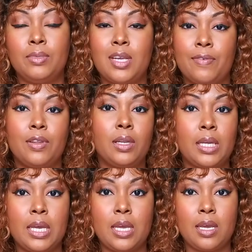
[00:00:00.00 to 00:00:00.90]

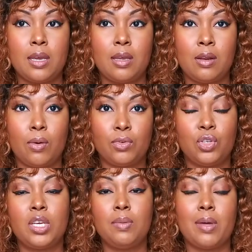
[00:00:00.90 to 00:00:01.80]
definitely, you know,
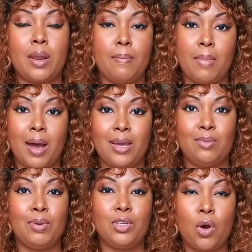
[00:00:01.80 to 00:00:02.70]
should keep that in
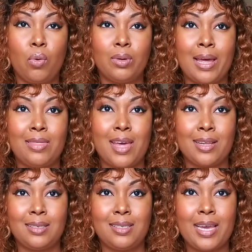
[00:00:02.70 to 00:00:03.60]
mind, but don't let
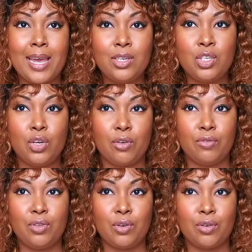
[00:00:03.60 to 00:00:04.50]
that taint your
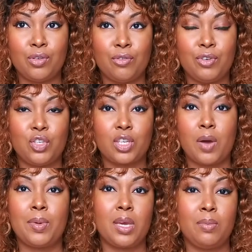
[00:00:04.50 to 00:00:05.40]
vision
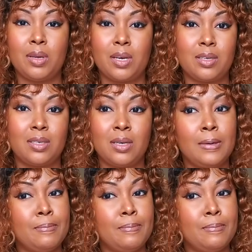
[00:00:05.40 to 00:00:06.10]
coming in, because